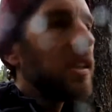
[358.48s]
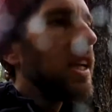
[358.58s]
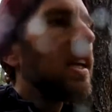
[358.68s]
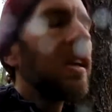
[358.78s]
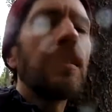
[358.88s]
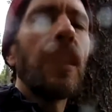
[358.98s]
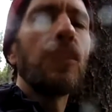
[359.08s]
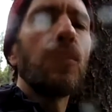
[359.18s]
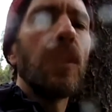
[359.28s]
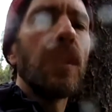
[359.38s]
getting in
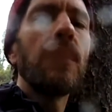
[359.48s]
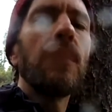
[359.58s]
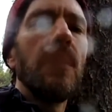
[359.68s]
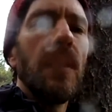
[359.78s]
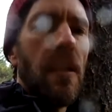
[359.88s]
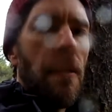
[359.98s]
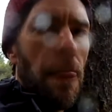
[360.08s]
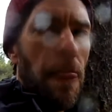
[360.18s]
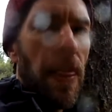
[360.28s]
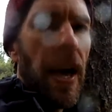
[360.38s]
touch with
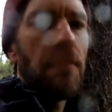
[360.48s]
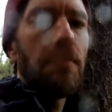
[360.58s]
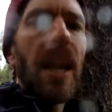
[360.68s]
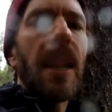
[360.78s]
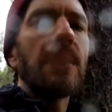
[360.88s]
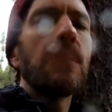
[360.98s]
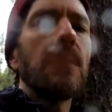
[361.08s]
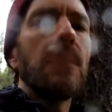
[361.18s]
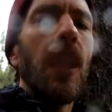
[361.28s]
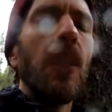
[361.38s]
that
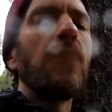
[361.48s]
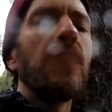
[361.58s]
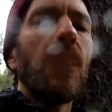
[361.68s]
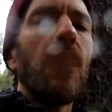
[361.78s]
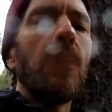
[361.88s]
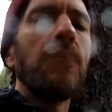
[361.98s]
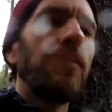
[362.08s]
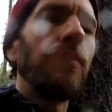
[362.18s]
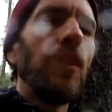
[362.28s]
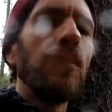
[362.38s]
past unresolved
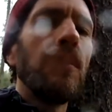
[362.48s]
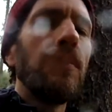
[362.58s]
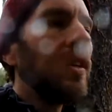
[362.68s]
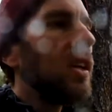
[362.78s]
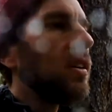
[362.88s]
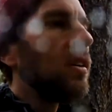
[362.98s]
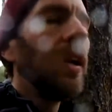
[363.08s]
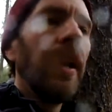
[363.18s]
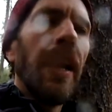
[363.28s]
frozen fear